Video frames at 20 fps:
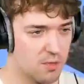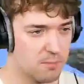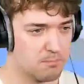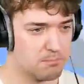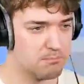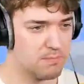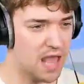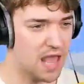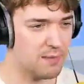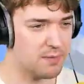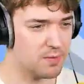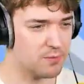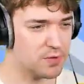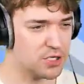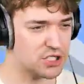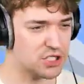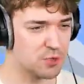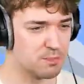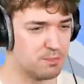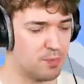Maybe
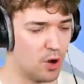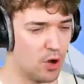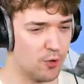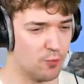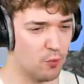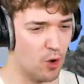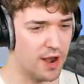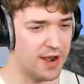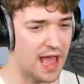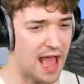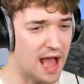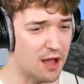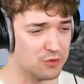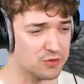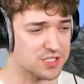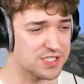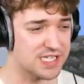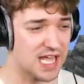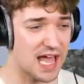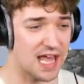we should put one
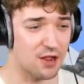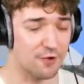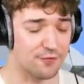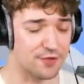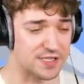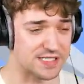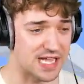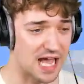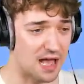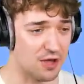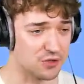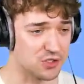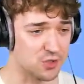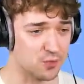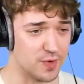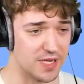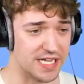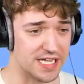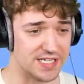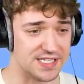outside of his house so
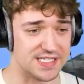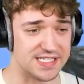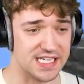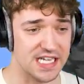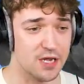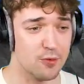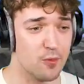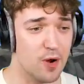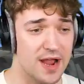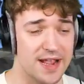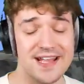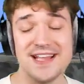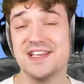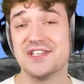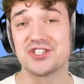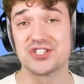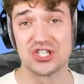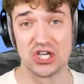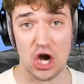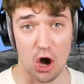we can see where
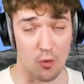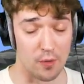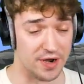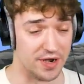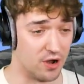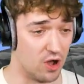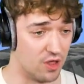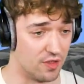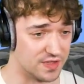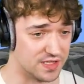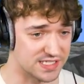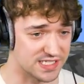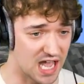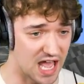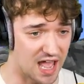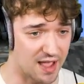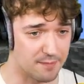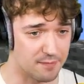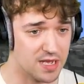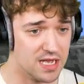he's going all the
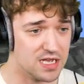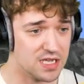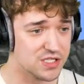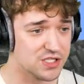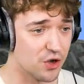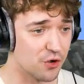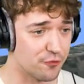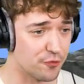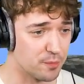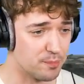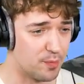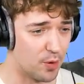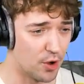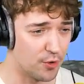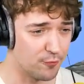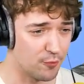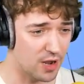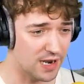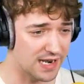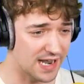time. So if we
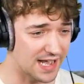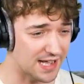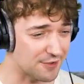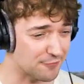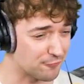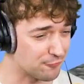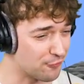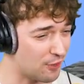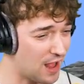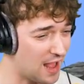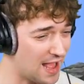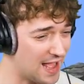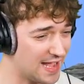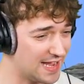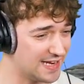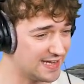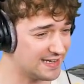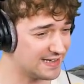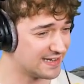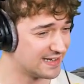put one like
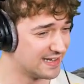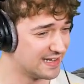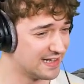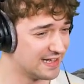right